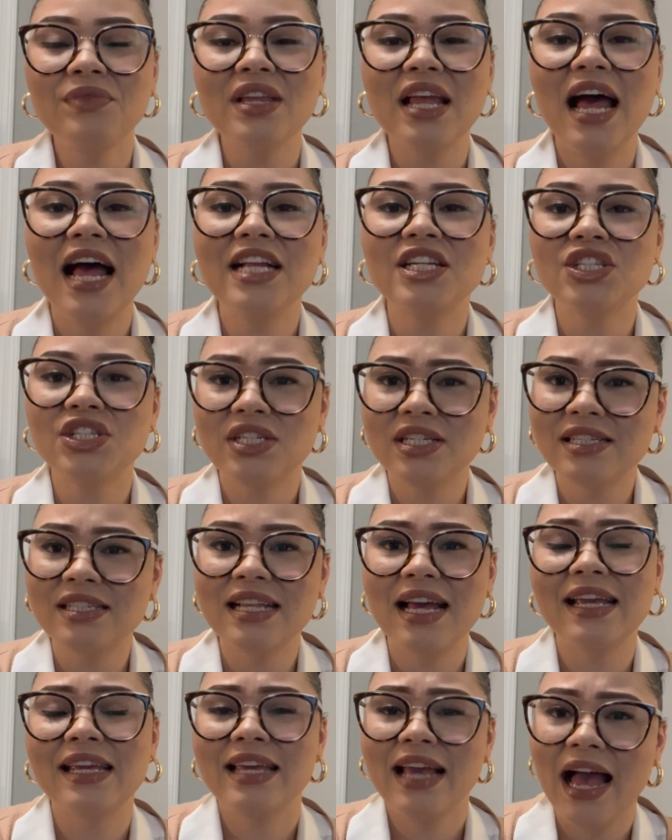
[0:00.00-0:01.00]
And she's
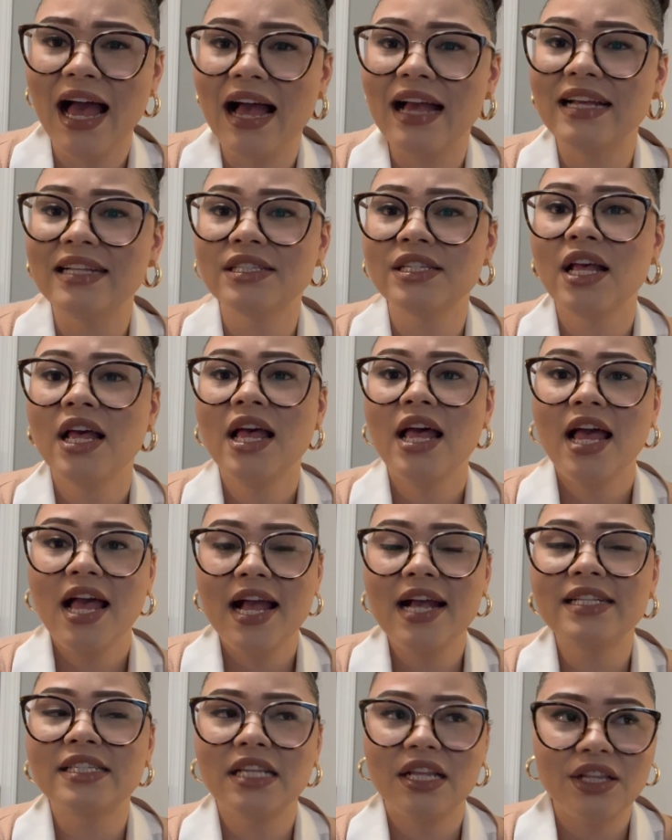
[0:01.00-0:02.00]
like, "Yeah,
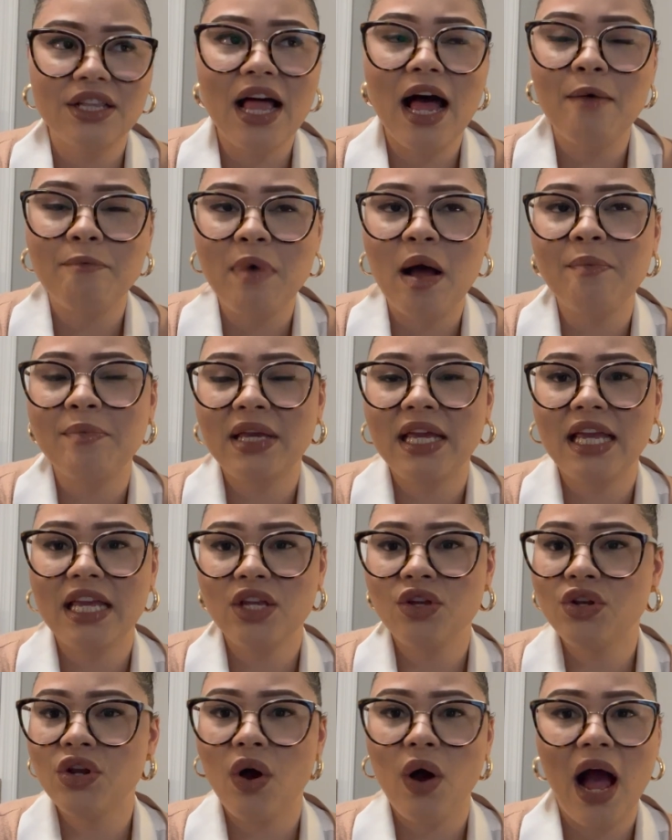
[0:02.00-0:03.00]
it's a lot, Mommy.
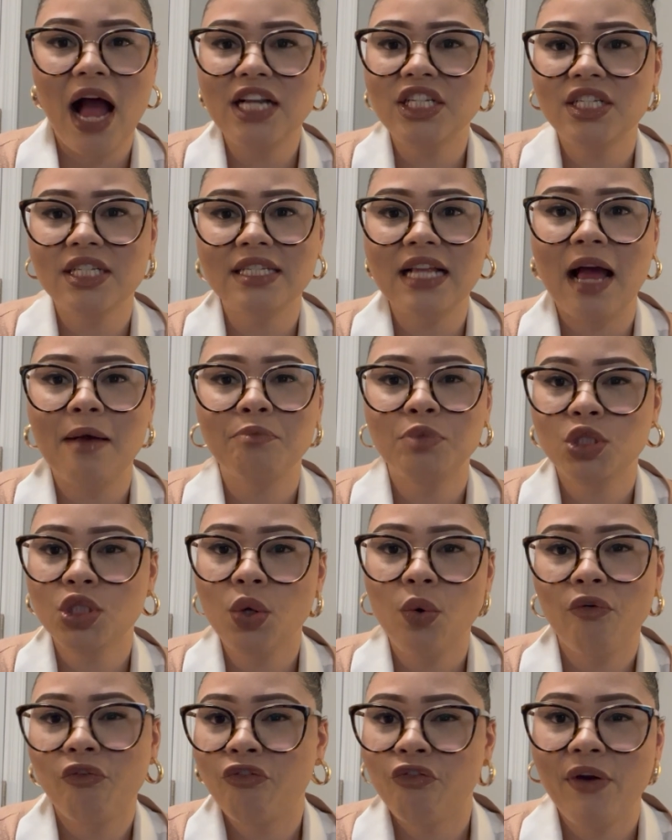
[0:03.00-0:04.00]
You know, I'm so
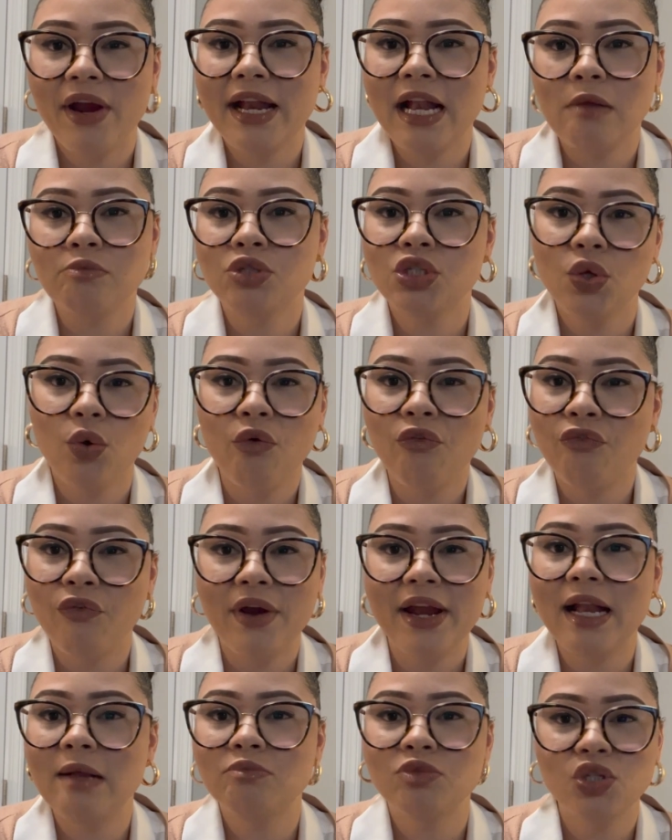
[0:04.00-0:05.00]
afraid. I'm so
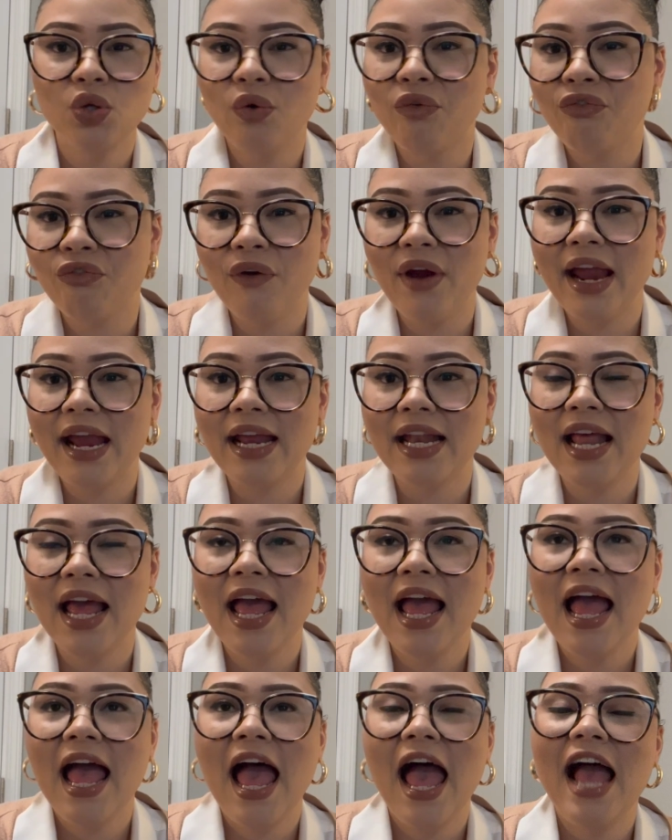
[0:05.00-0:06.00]
afraid. I'm so afraid."
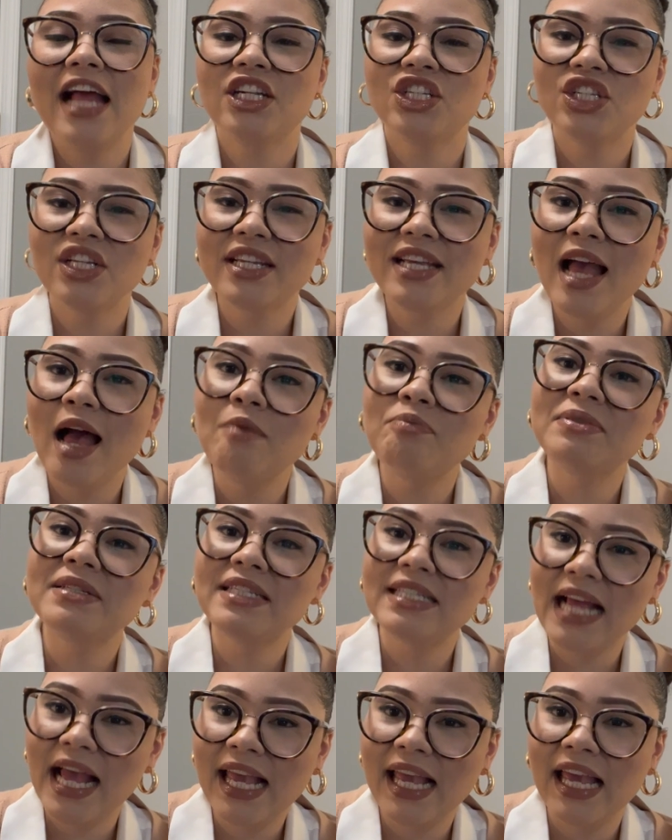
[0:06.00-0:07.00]
And she kept
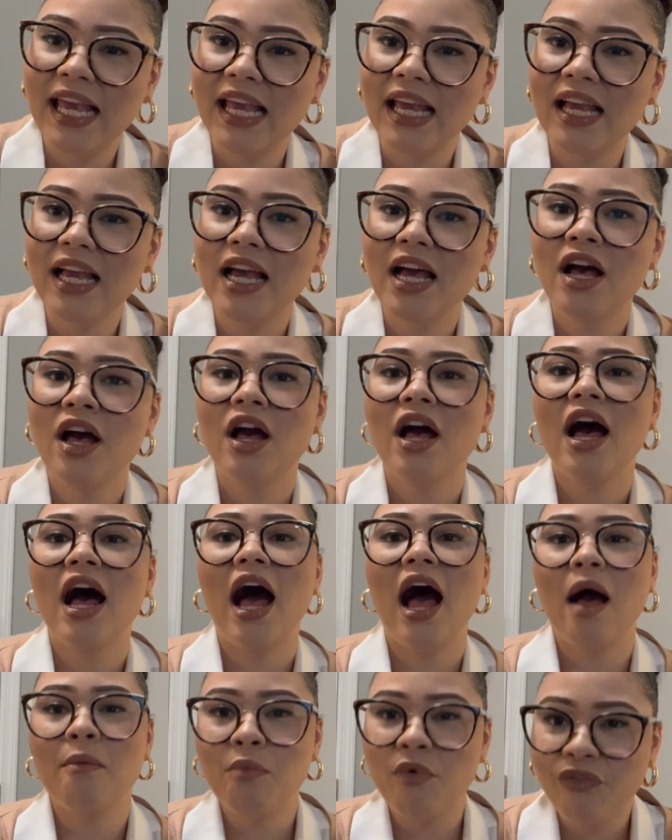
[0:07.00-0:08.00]
saying,
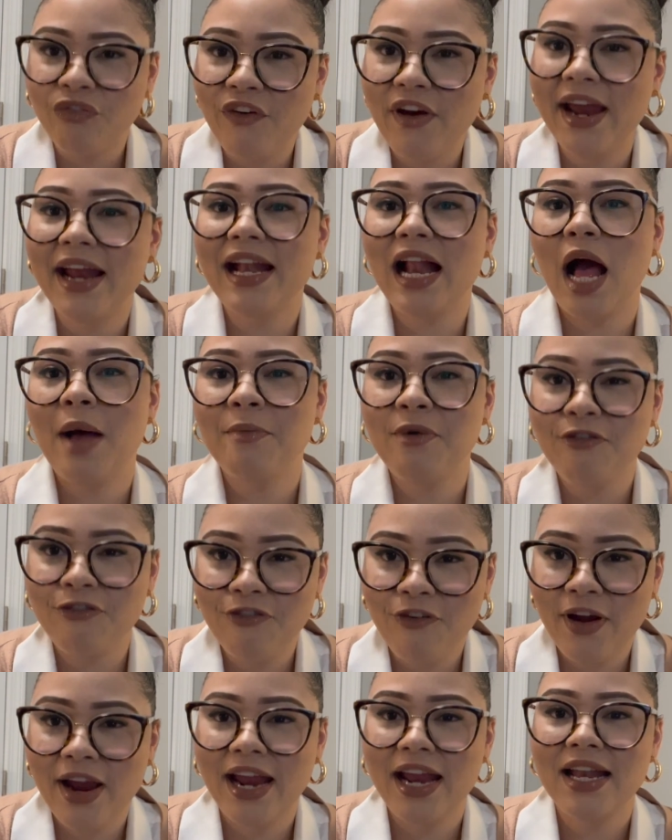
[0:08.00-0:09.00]
"I'm afraid. I'm
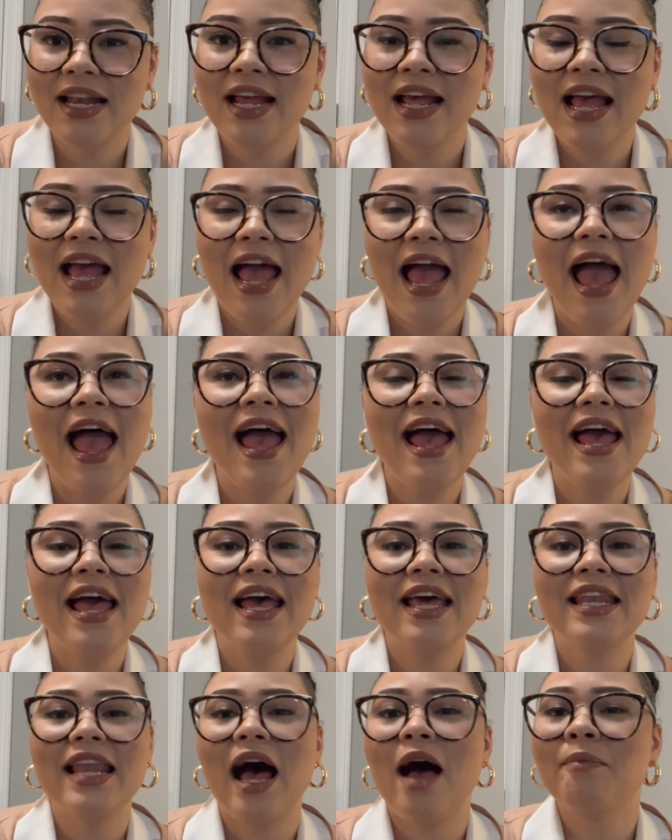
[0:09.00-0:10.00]
afraid."
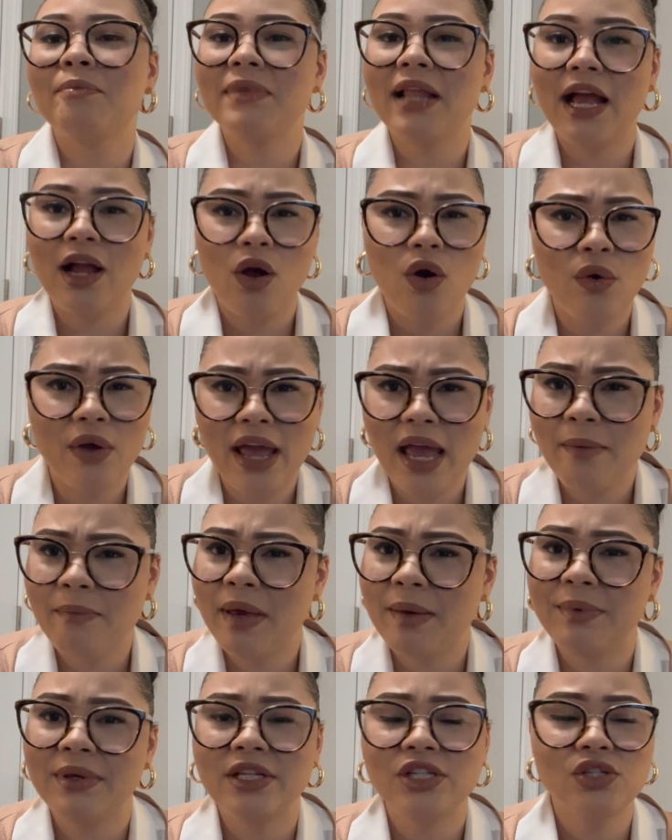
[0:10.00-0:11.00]
And I'm like, okay,
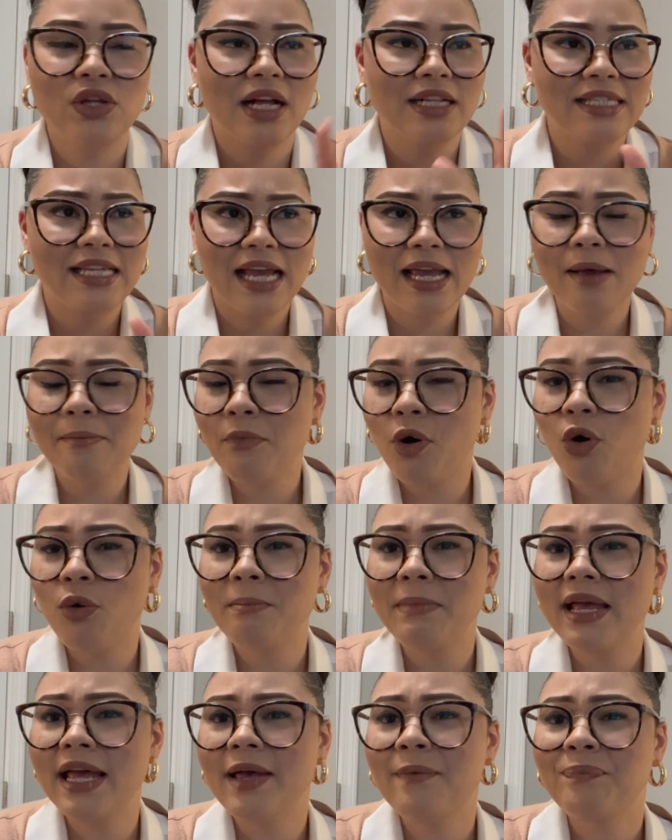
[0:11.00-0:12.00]
baby. So I take a
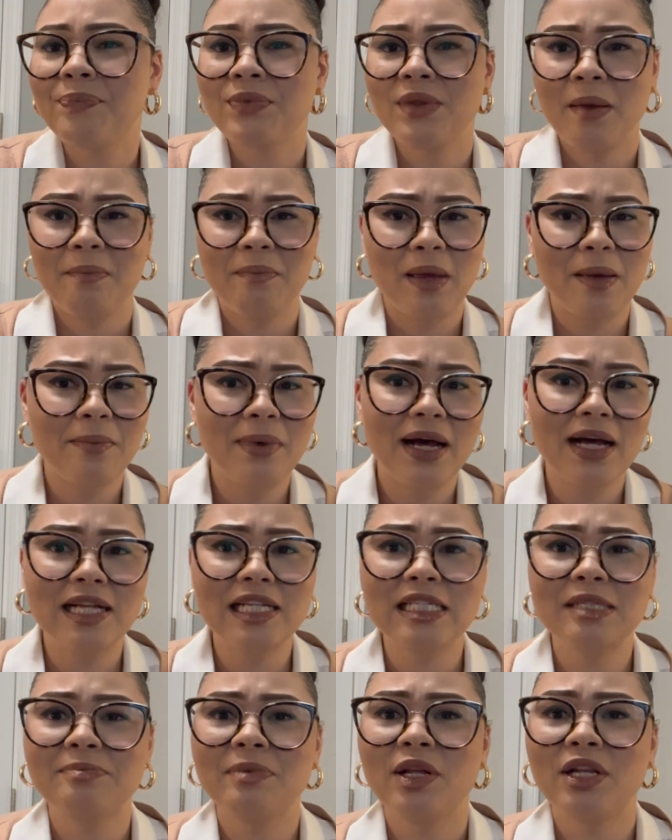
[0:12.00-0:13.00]
moment, me and my
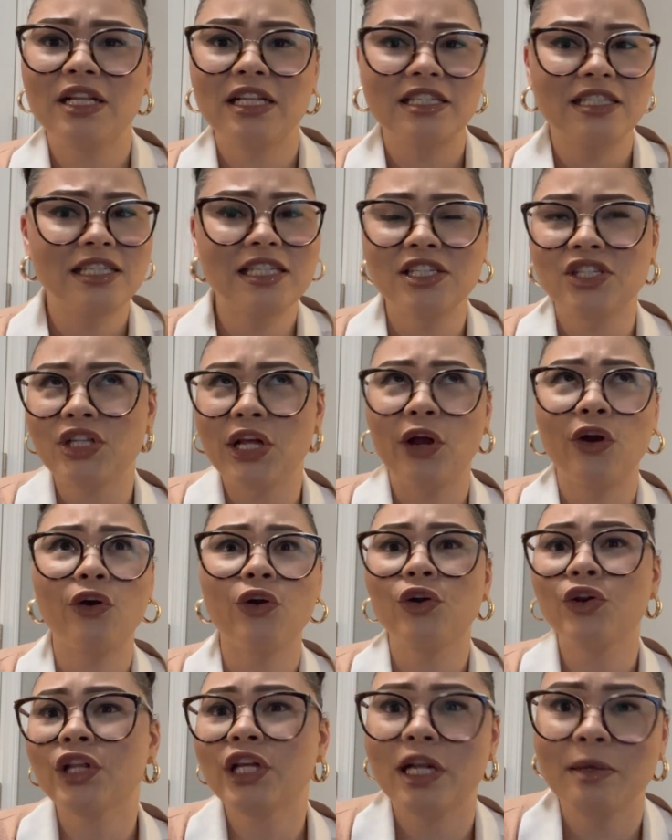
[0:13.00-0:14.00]
husband, this is like
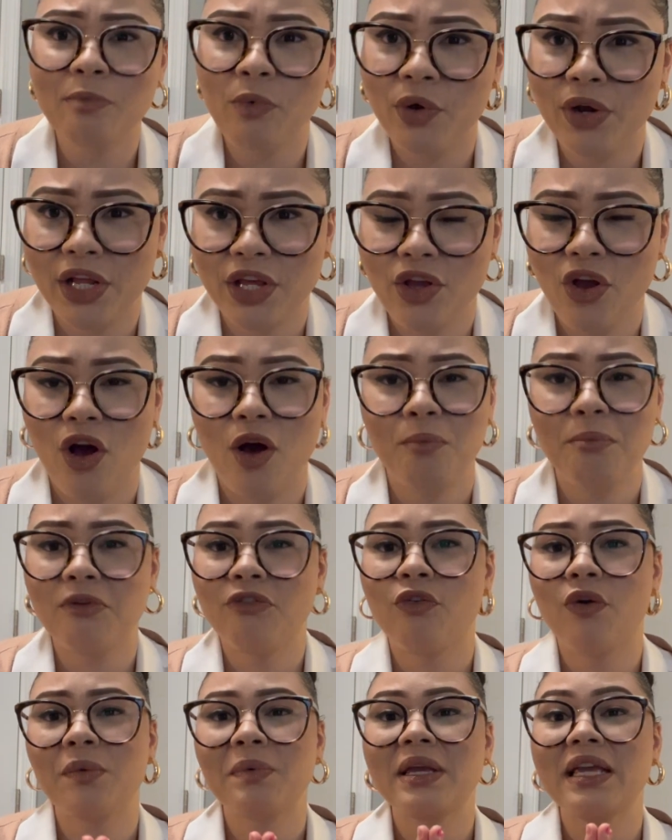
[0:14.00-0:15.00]
early in the morning, y'all,
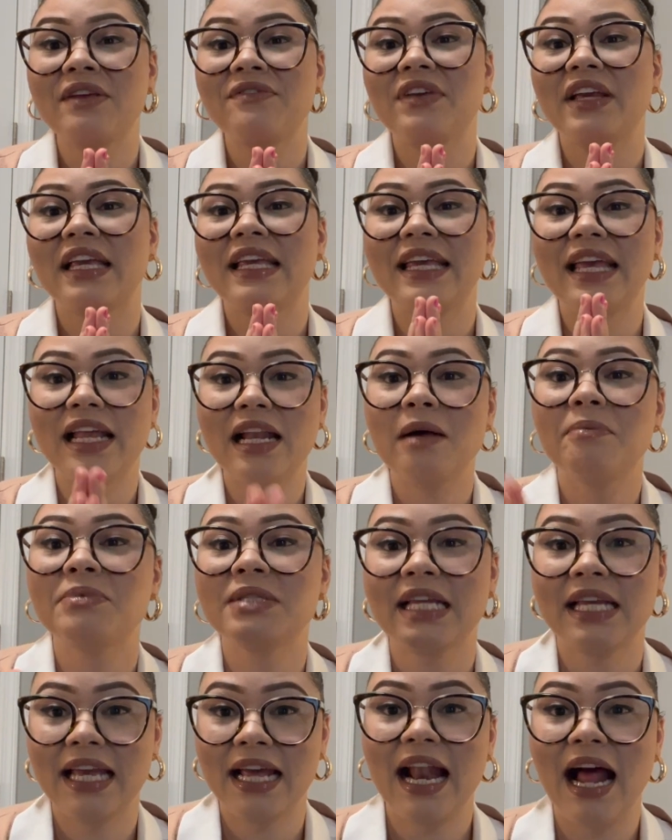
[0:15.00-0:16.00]
before we even get up to
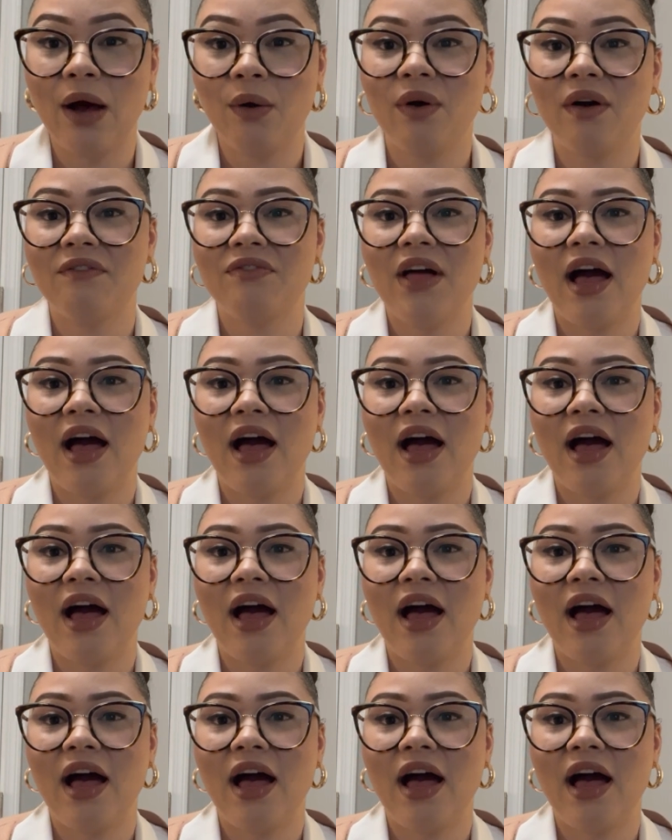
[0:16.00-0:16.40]
get out of the